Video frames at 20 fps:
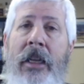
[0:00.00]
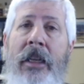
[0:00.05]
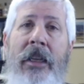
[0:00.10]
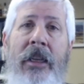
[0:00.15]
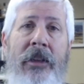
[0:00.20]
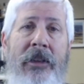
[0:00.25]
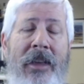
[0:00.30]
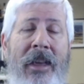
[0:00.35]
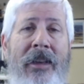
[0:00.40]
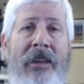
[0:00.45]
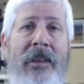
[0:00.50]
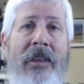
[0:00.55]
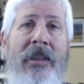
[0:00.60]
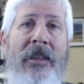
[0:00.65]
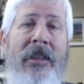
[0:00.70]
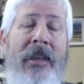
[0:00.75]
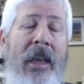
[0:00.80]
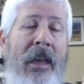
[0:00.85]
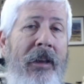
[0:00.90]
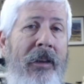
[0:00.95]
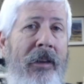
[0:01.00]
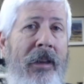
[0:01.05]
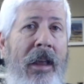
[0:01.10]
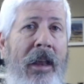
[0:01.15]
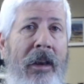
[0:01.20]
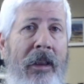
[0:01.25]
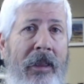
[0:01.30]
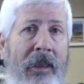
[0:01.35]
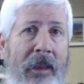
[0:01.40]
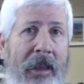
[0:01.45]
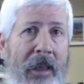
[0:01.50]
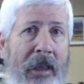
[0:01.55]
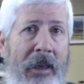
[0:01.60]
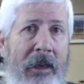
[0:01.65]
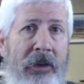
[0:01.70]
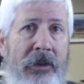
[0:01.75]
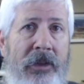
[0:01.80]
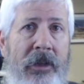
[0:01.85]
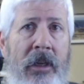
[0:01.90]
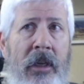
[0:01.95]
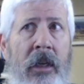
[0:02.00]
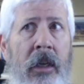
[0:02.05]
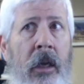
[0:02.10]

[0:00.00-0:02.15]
You tend to say a lot of things.